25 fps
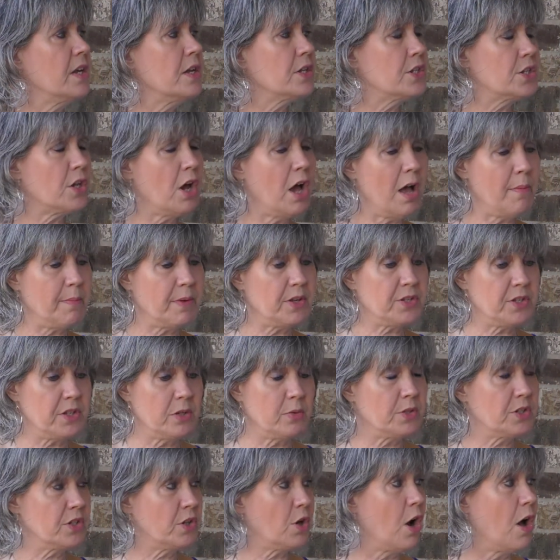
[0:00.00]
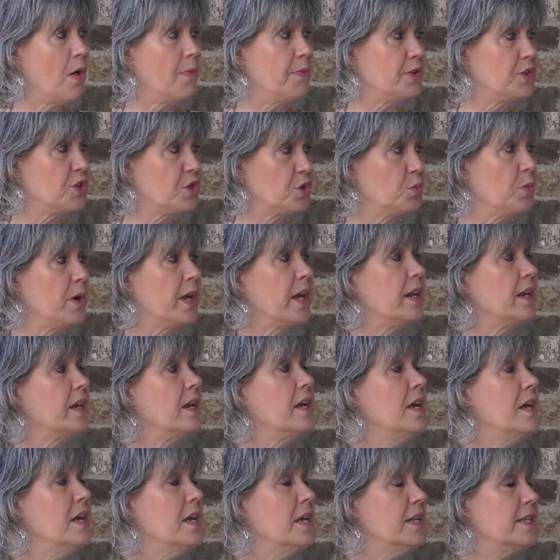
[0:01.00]
Thomas, who is called the twin,
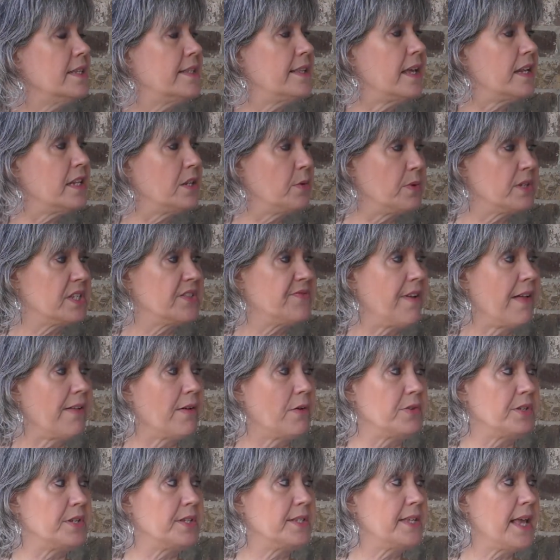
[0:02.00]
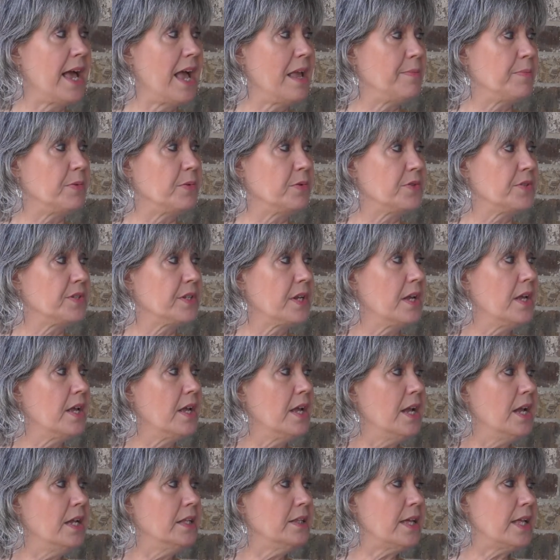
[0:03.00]
said to his fellow disciples,
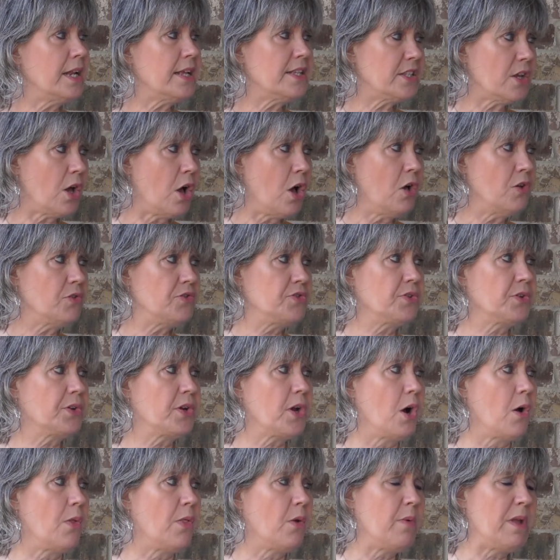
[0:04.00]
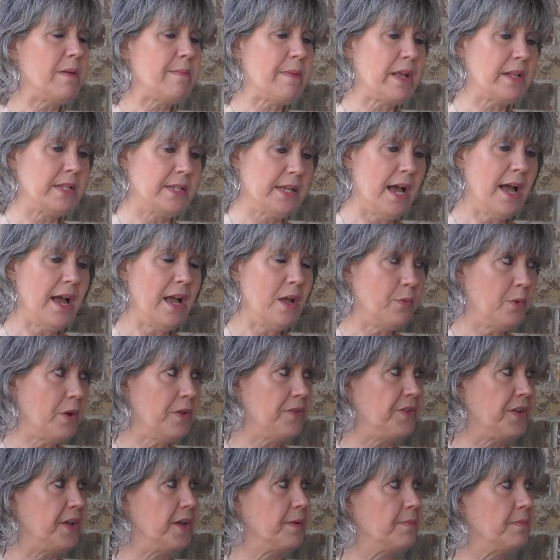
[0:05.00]
let us also go, that we may die
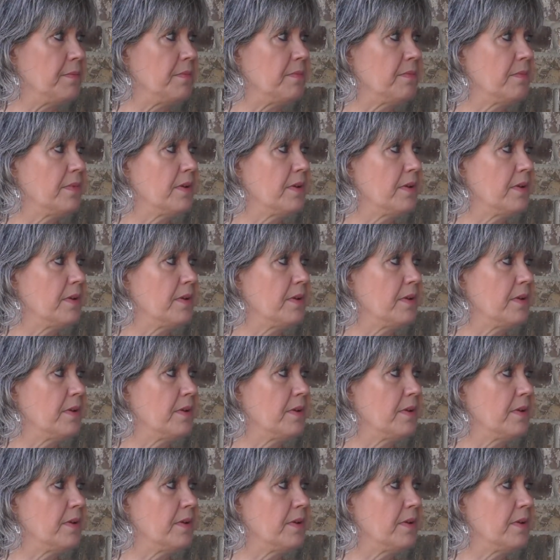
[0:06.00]
with him.